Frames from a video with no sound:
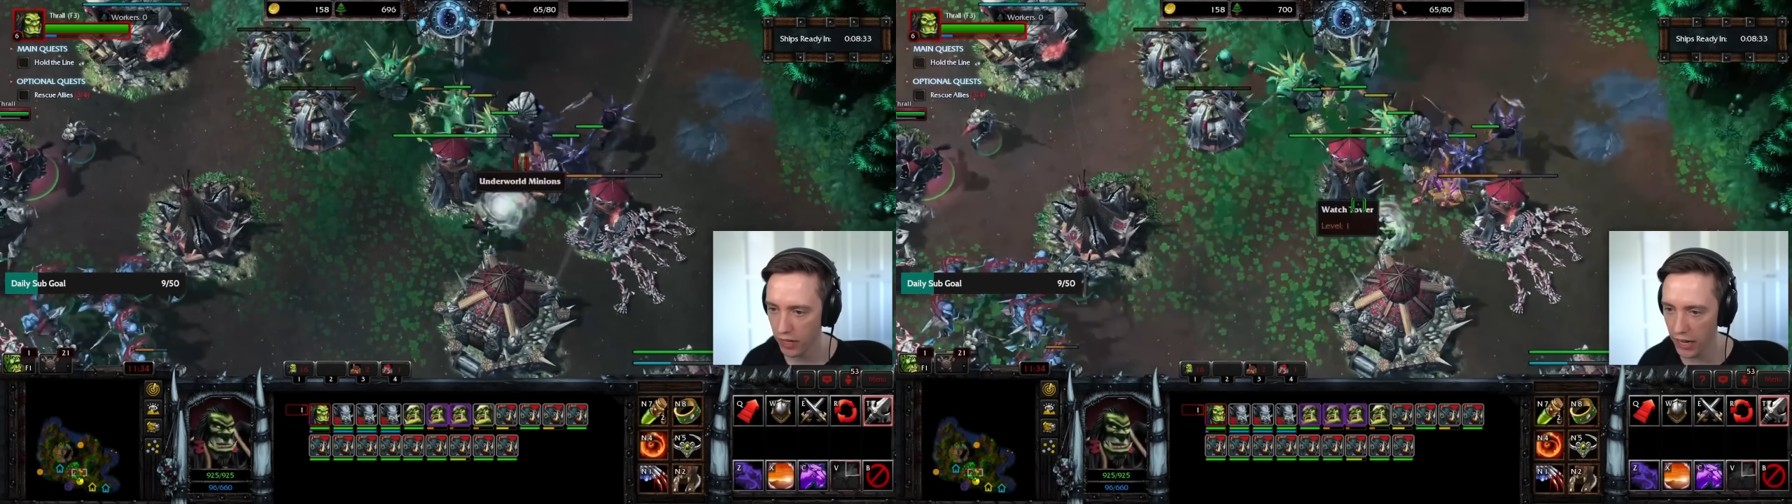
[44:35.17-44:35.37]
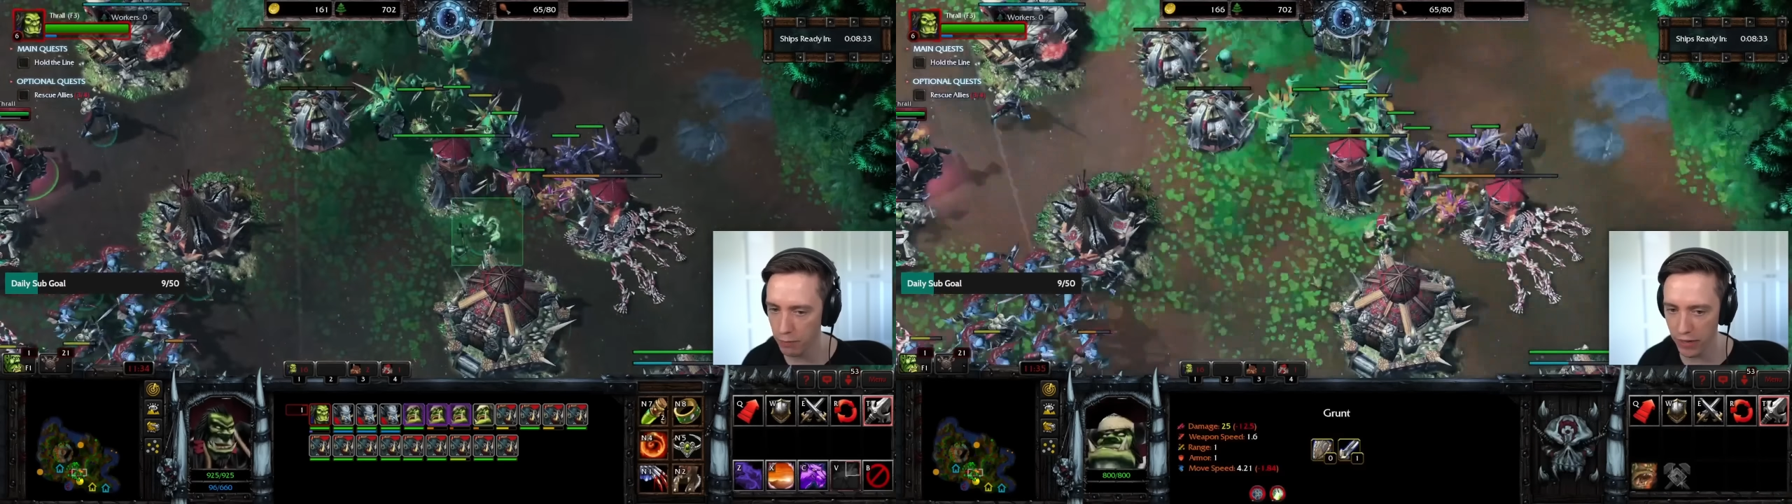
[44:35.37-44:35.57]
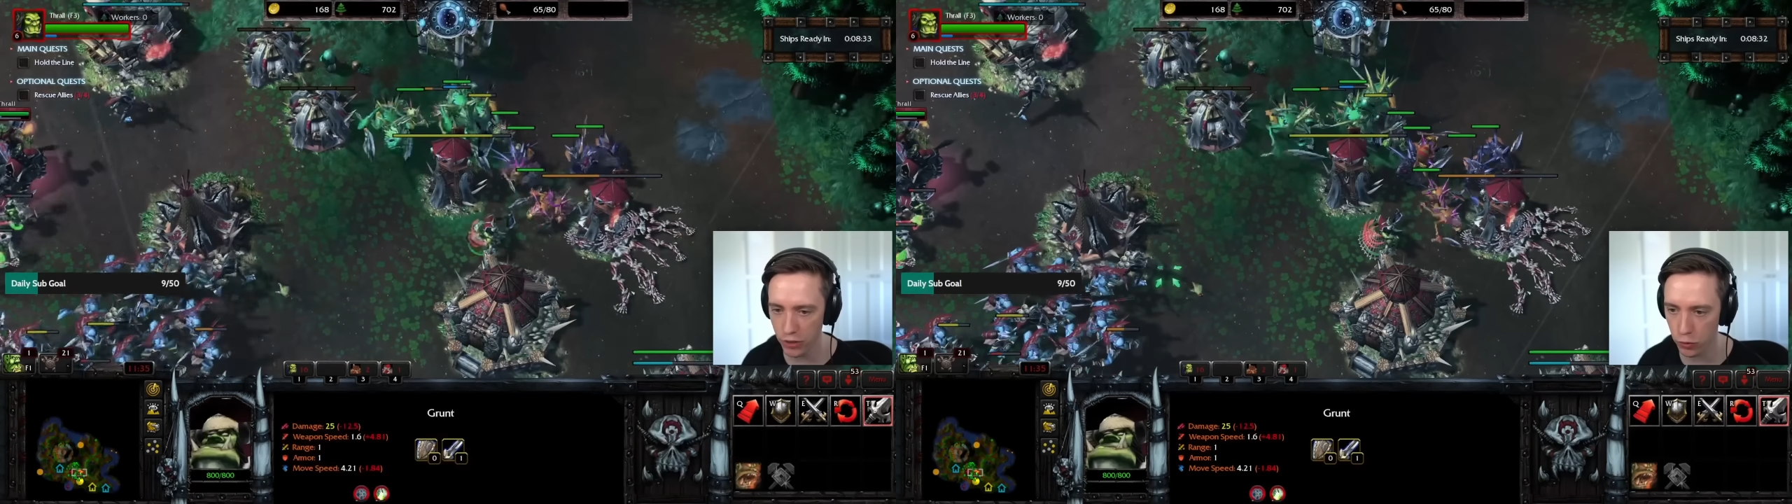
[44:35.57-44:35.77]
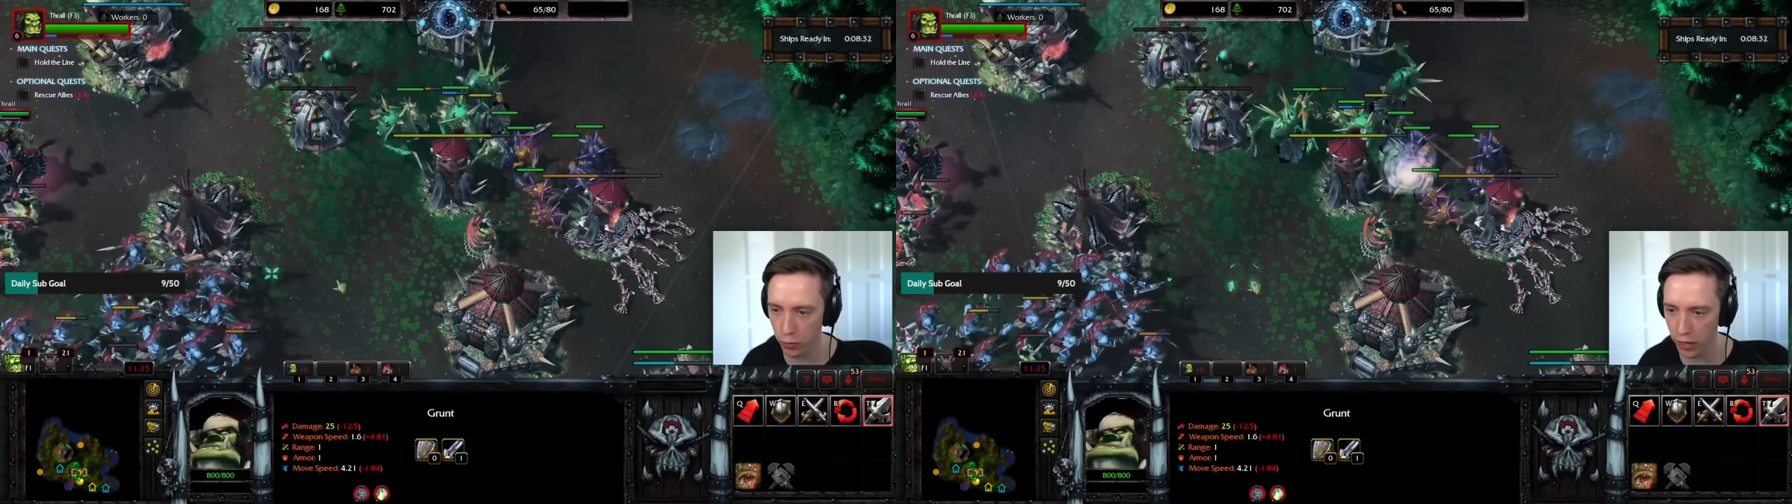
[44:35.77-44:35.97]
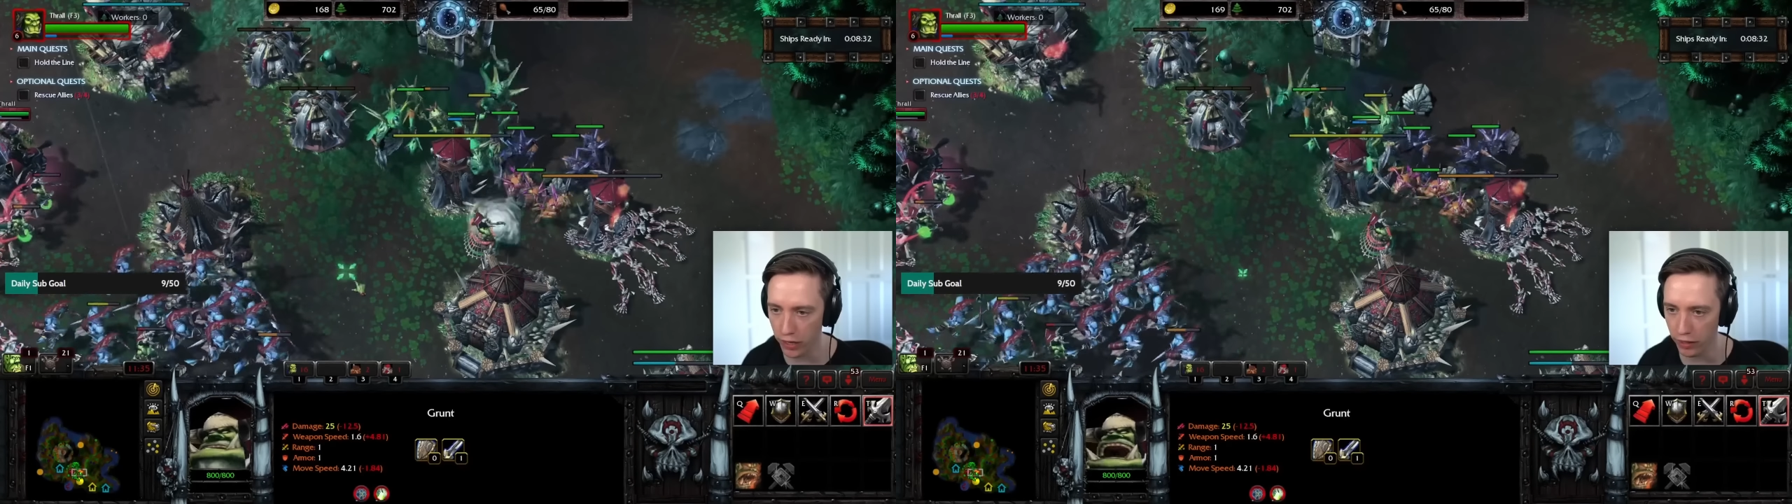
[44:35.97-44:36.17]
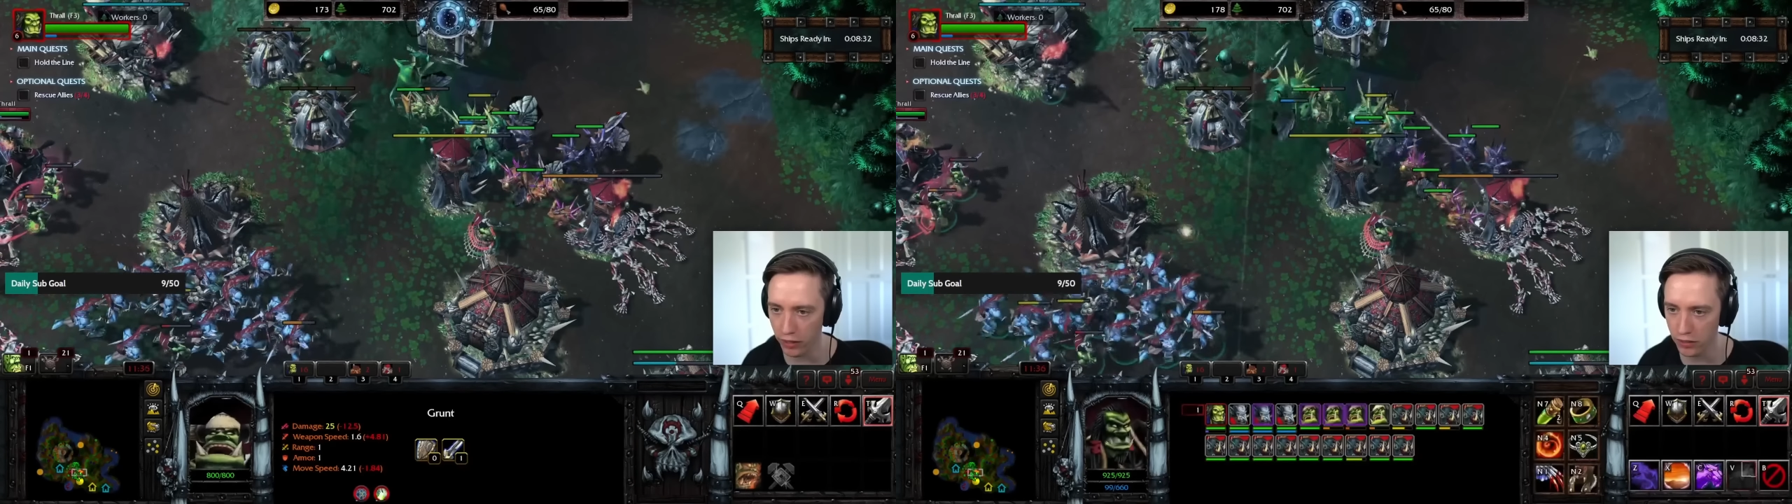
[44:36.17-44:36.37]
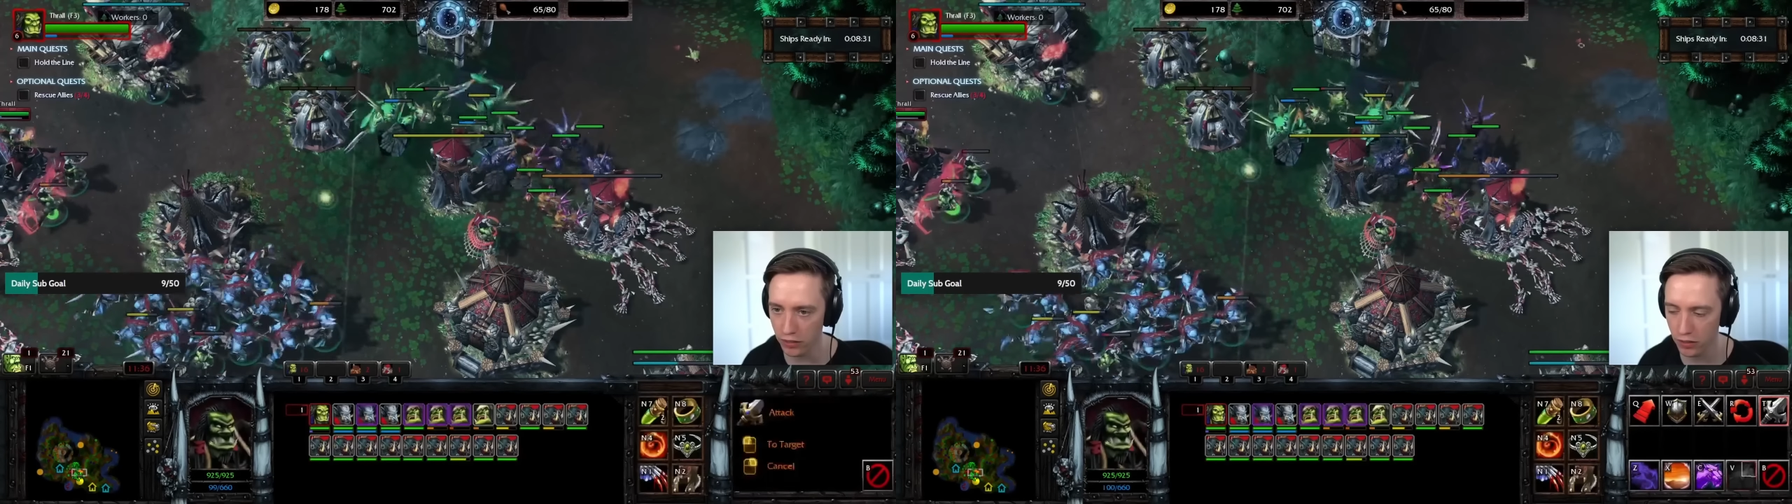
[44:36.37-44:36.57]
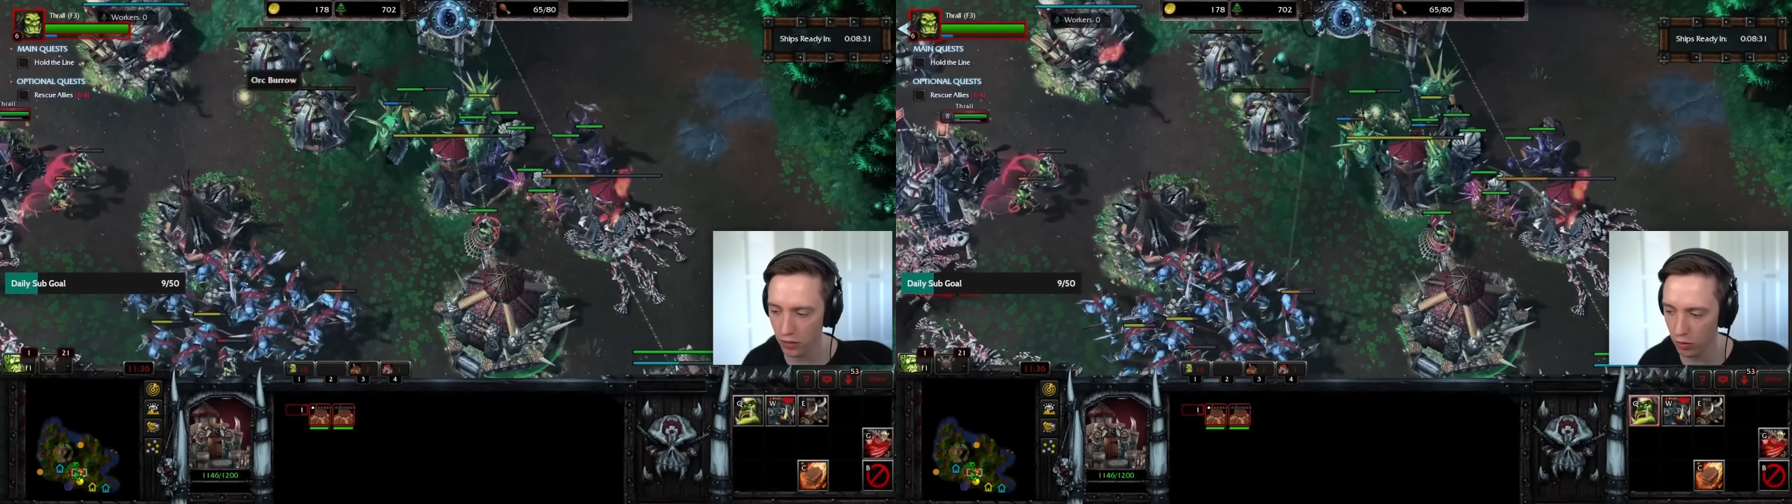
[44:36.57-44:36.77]
Eight minutes remaining,
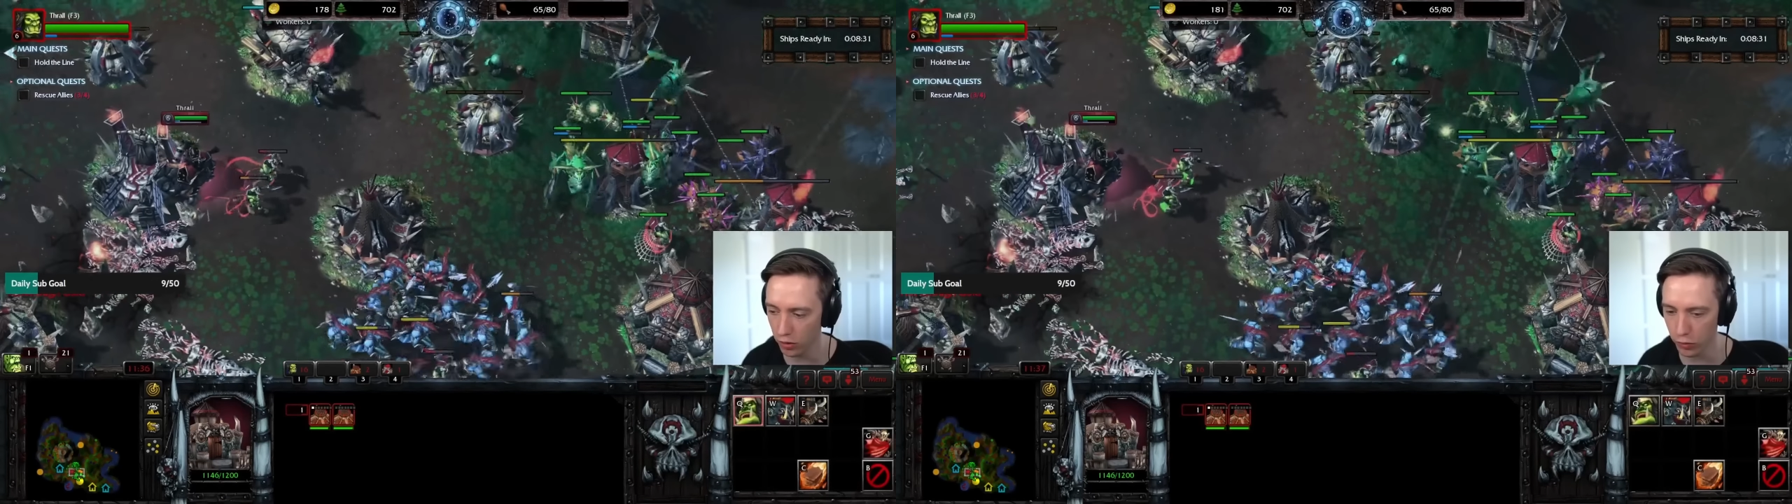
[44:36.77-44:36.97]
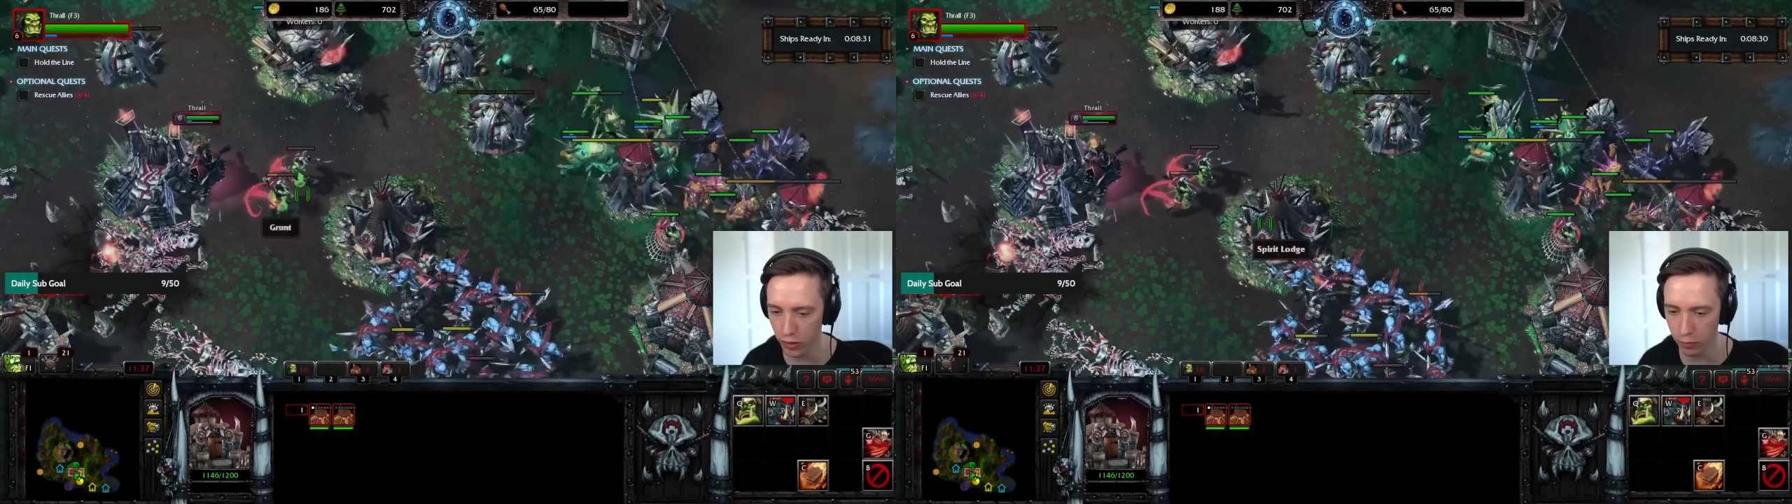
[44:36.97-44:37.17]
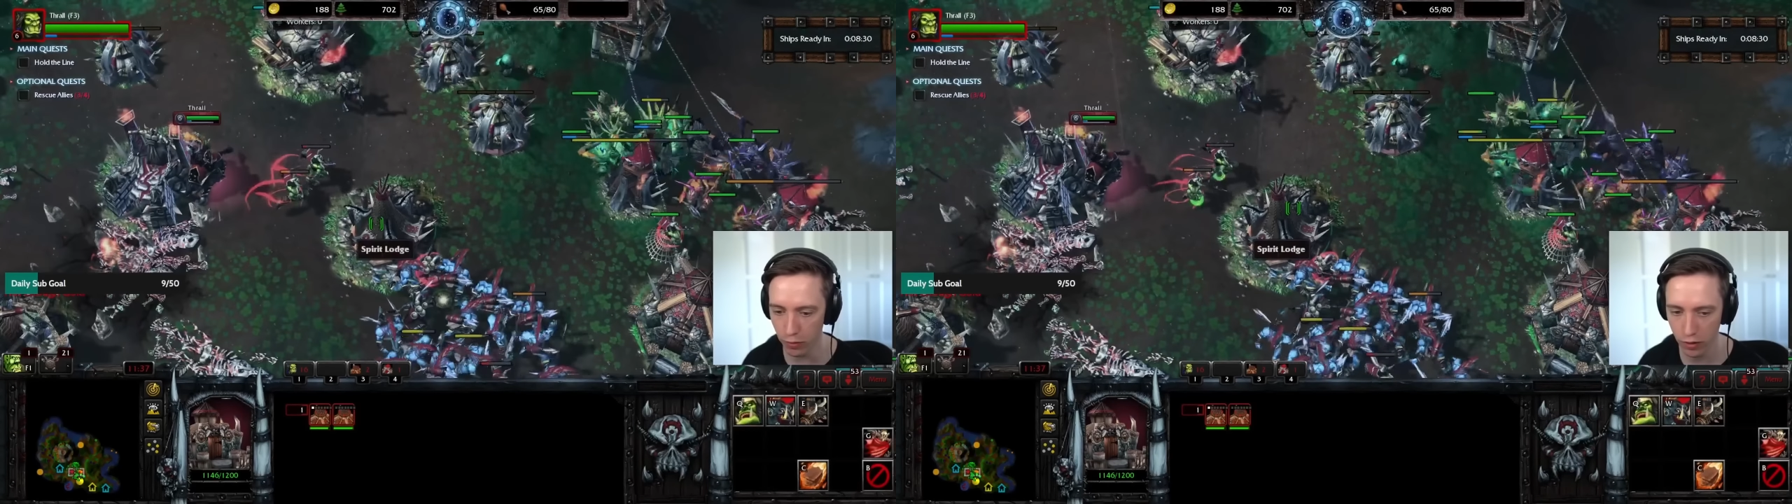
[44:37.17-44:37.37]
guys. Holy crap.